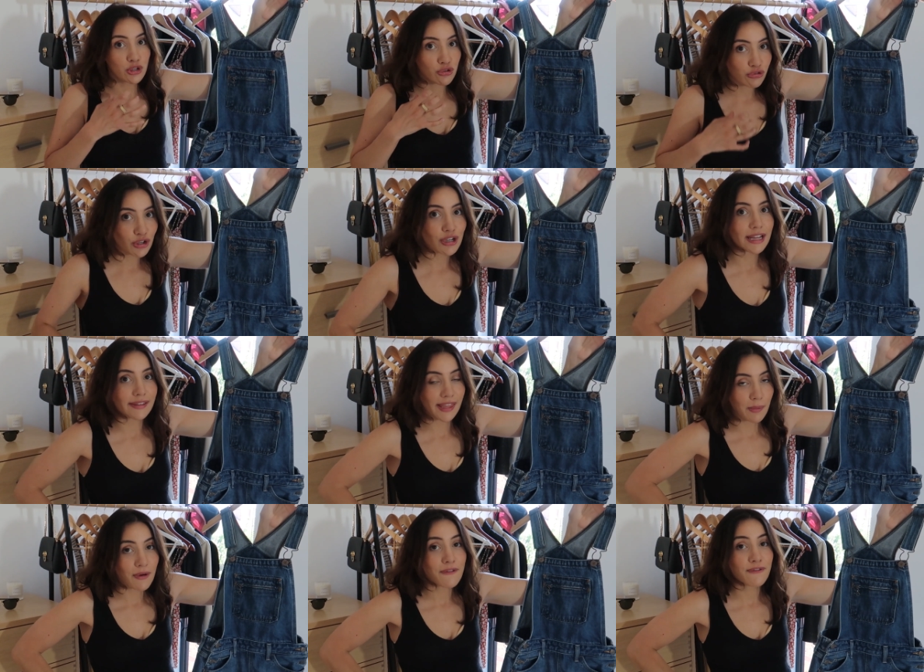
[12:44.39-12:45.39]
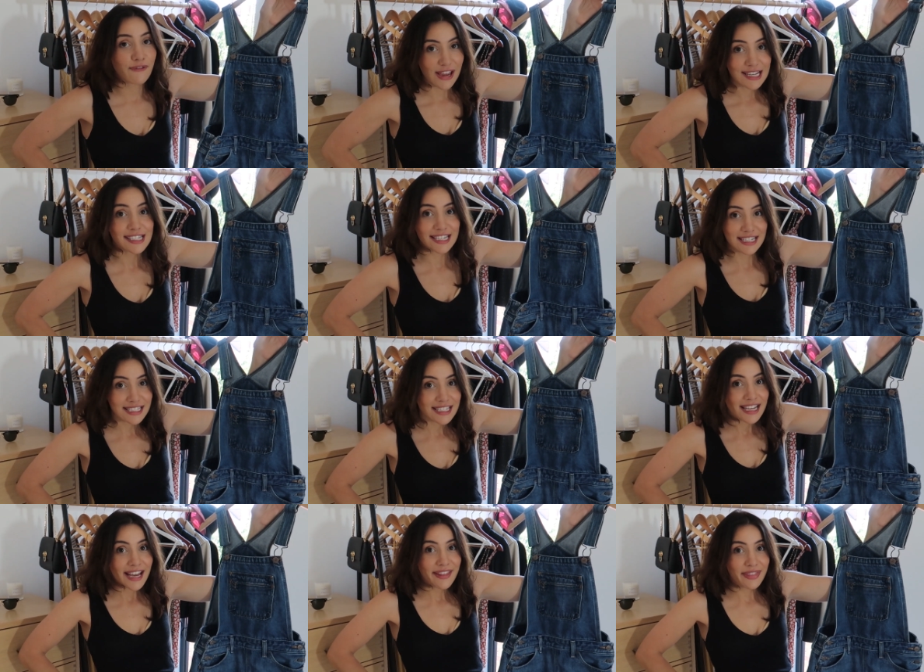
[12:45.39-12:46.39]
fitted.
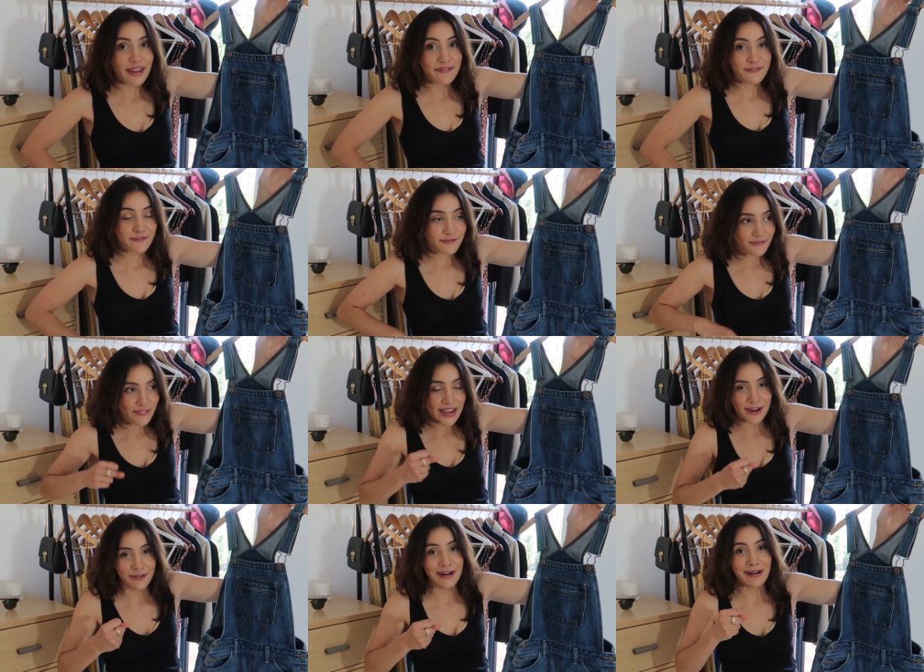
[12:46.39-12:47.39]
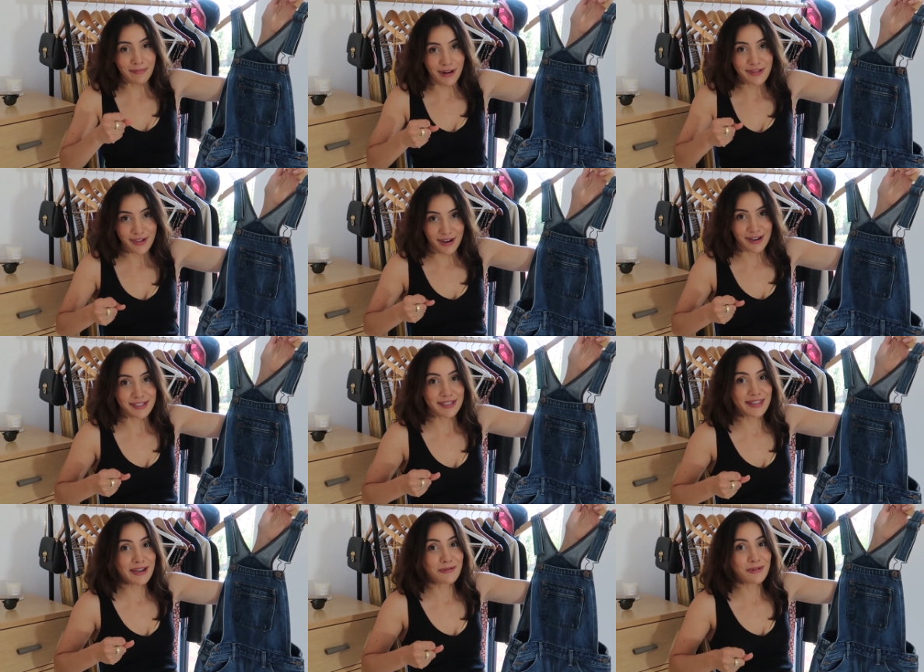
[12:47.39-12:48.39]
They fit around my thighs and they